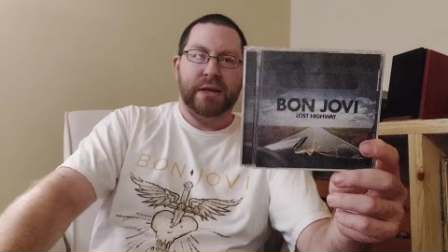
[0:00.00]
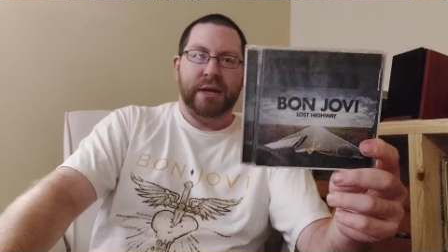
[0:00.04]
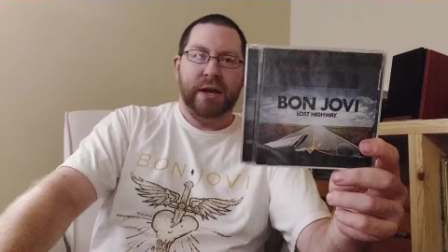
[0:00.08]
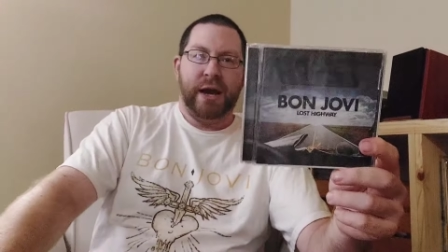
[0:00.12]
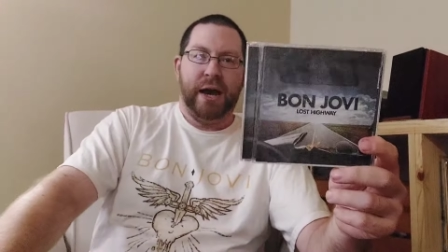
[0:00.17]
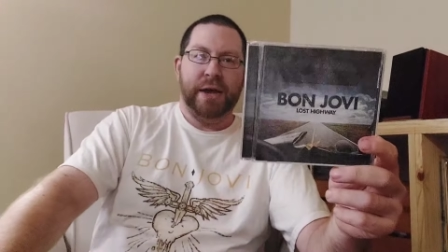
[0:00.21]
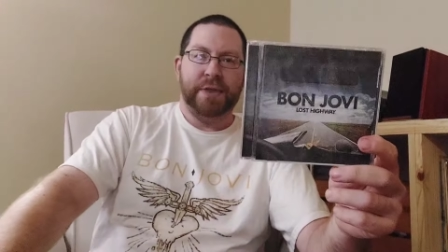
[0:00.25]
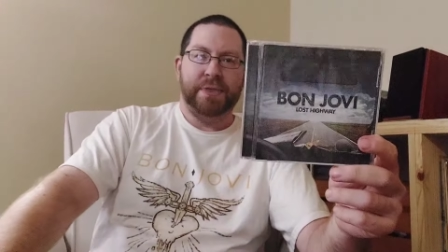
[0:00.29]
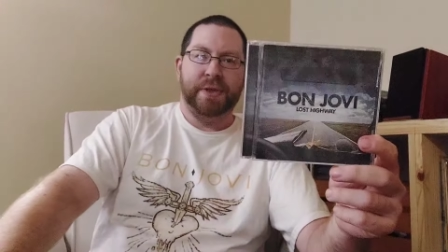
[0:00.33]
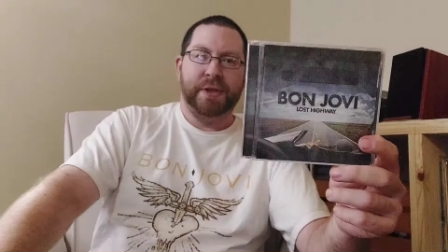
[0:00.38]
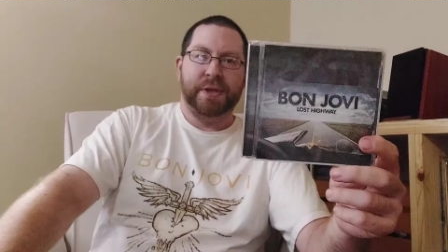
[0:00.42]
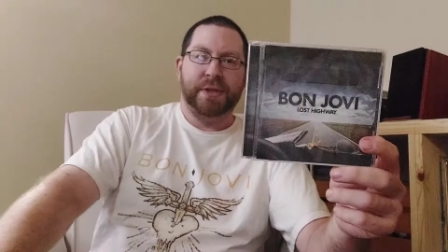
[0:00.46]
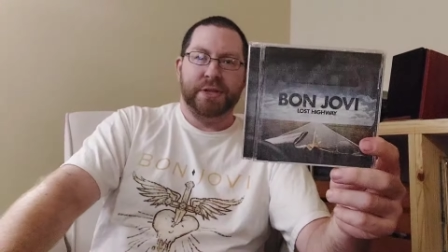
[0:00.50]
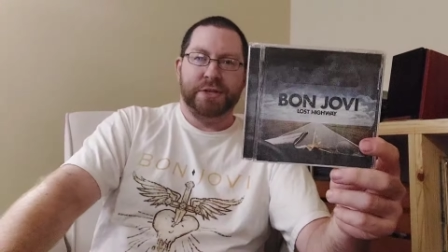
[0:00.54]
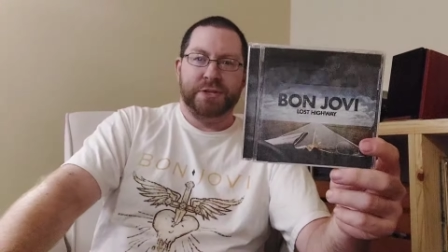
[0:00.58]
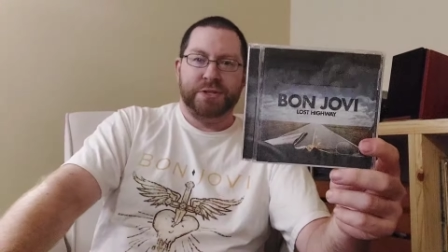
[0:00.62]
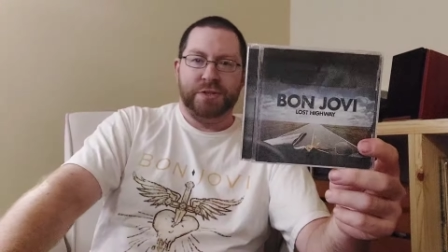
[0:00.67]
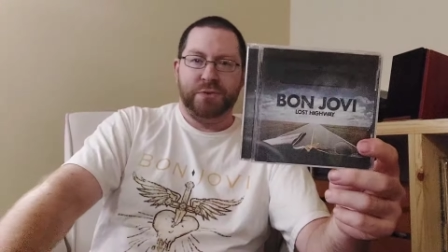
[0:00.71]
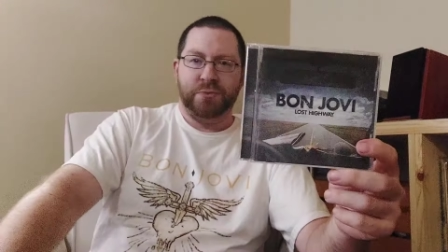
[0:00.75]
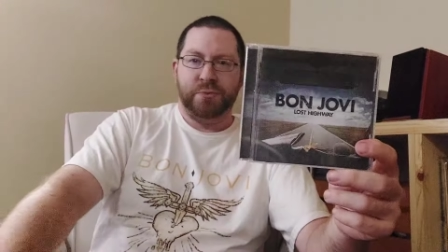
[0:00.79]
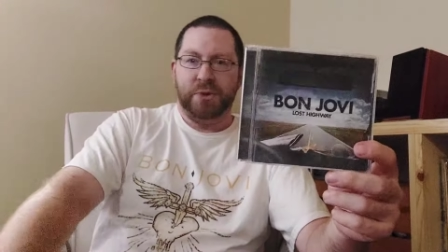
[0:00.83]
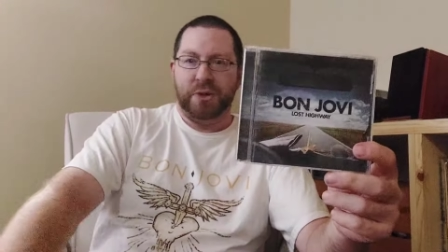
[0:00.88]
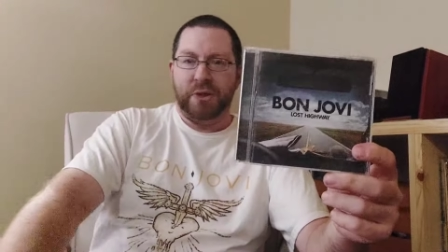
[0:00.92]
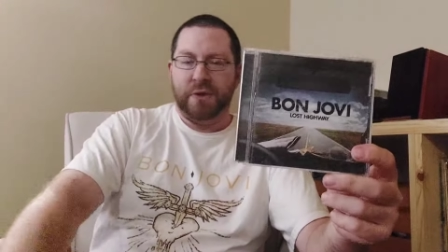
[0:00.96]
I think this is
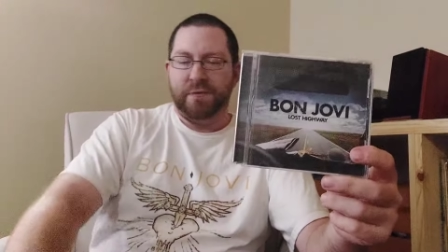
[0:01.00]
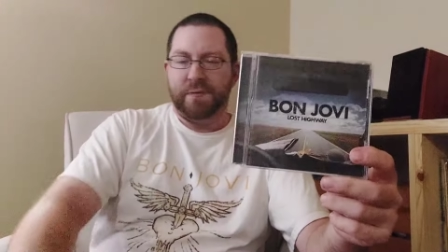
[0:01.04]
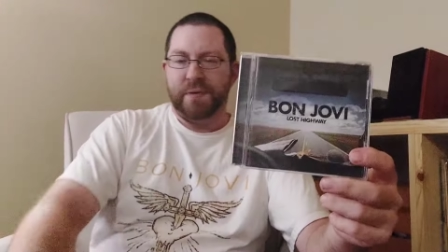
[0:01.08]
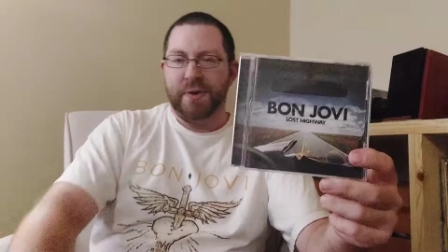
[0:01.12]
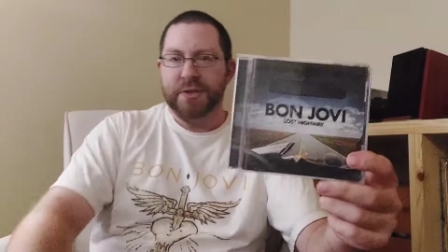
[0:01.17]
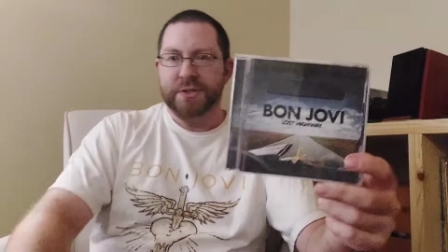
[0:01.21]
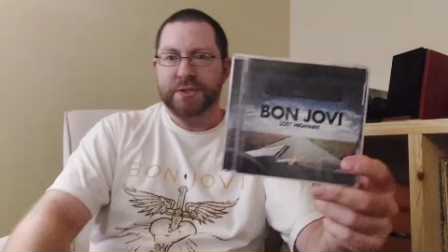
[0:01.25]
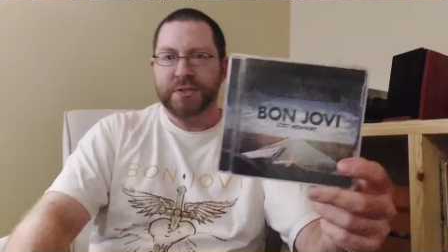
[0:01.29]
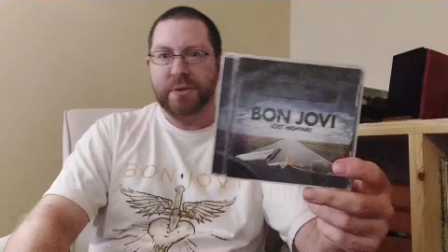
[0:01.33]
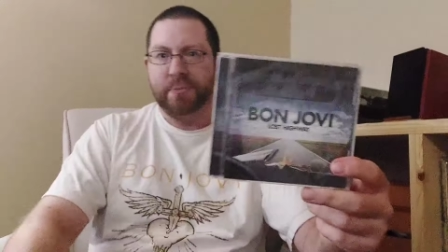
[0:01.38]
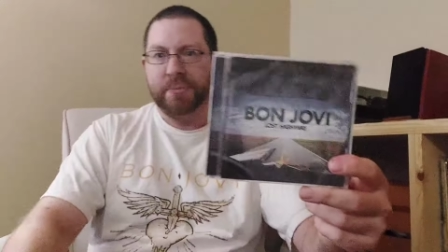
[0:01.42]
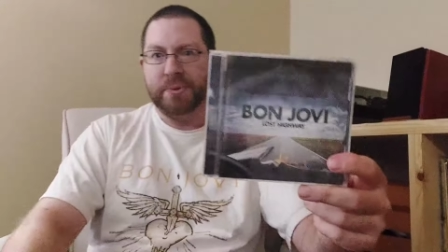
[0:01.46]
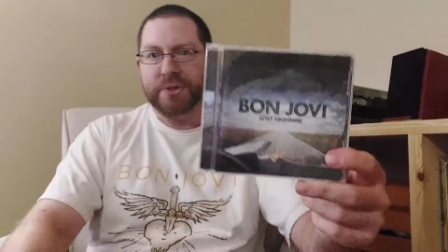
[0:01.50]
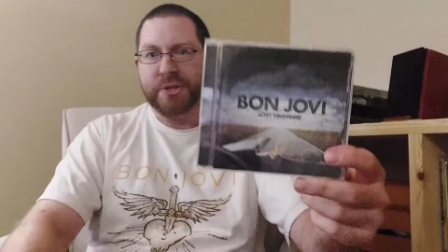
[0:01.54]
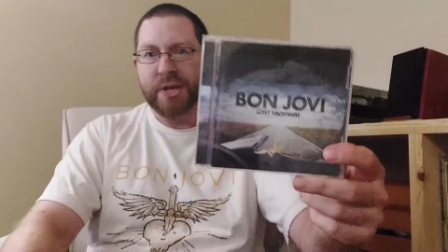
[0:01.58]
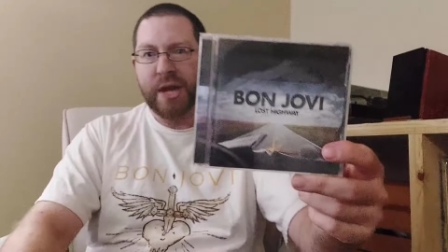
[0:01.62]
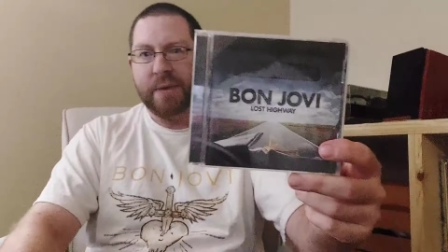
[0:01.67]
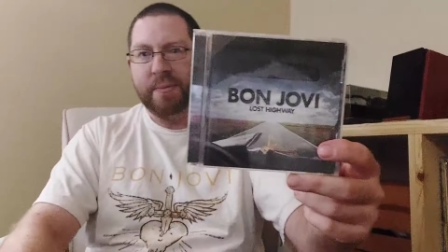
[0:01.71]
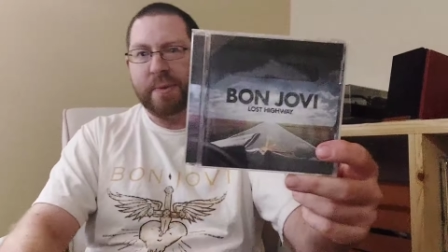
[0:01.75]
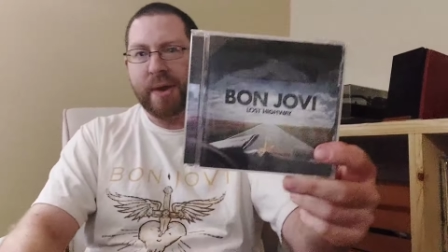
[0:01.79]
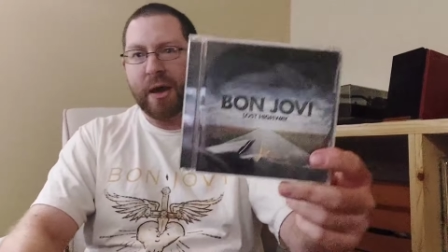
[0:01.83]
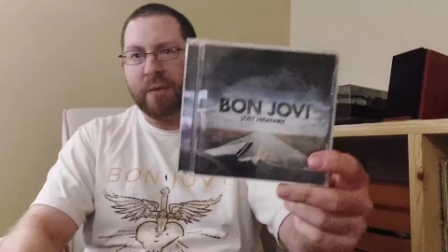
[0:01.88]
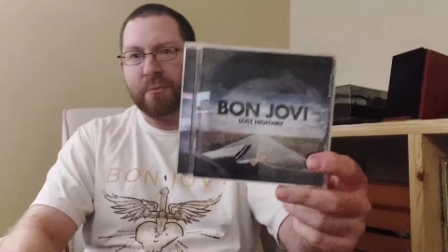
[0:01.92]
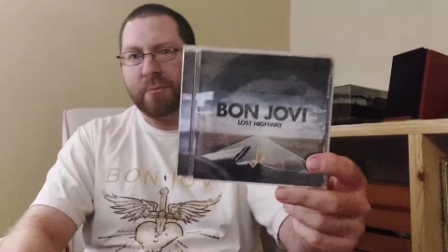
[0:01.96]
a really fun
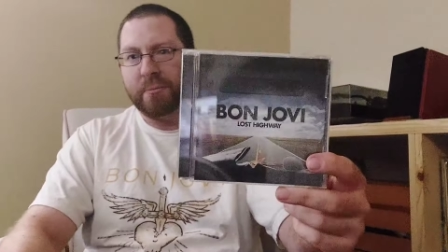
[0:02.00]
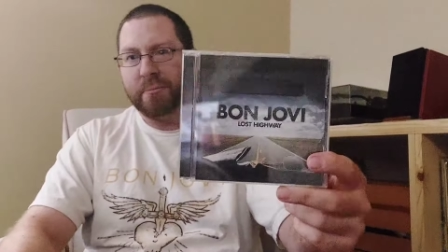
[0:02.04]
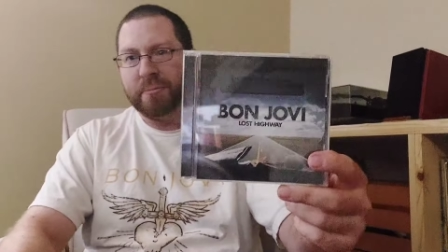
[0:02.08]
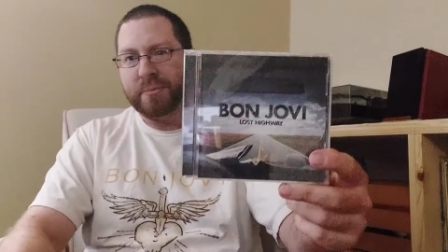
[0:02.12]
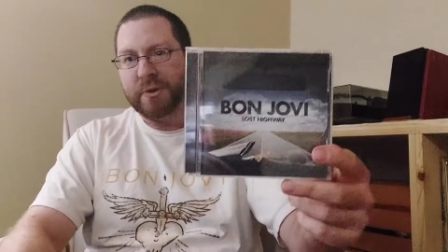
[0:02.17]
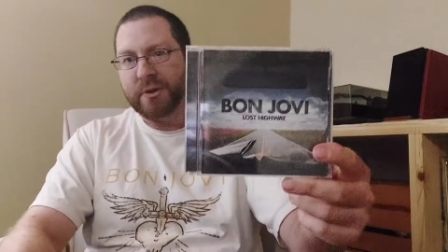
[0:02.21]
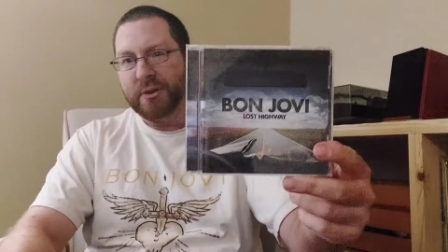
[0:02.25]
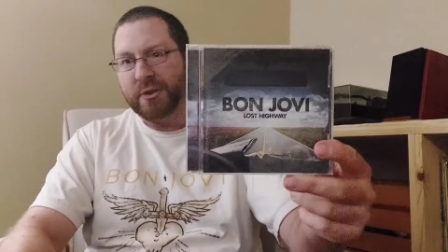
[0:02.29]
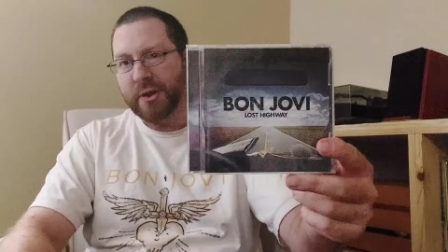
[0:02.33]
summertime album.